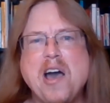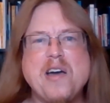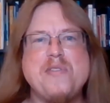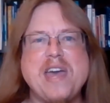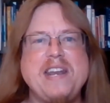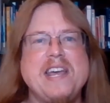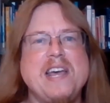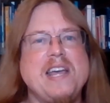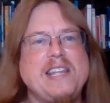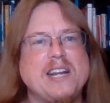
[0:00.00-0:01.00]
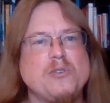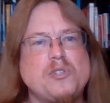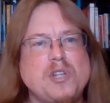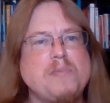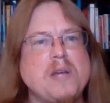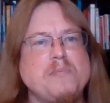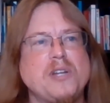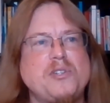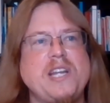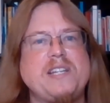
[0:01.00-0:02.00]
Then, you know, sometimes I'll
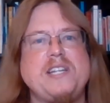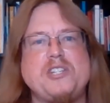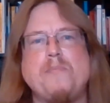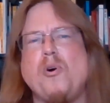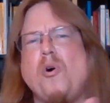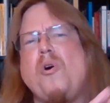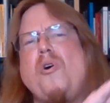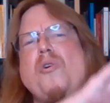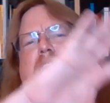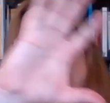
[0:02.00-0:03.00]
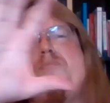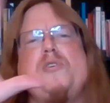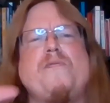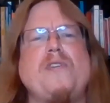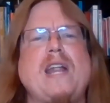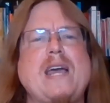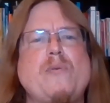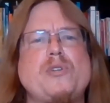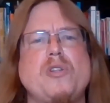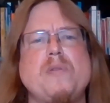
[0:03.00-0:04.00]
see a teacher put all this beautiful
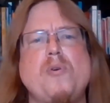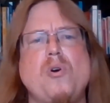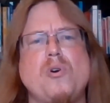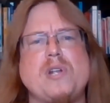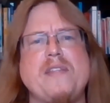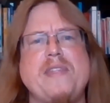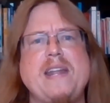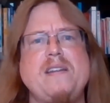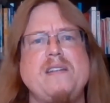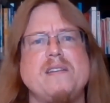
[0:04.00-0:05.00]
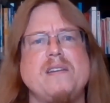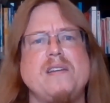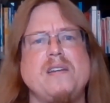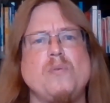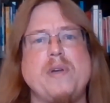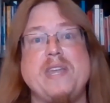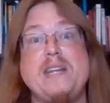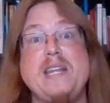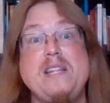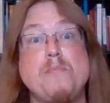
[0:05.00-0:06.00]
language on the board, and then when they
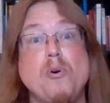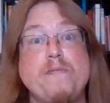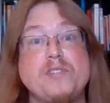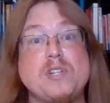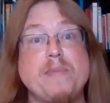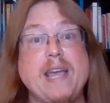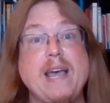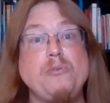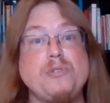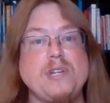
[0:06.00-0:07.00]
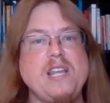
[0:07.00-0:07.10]
need the board for something else,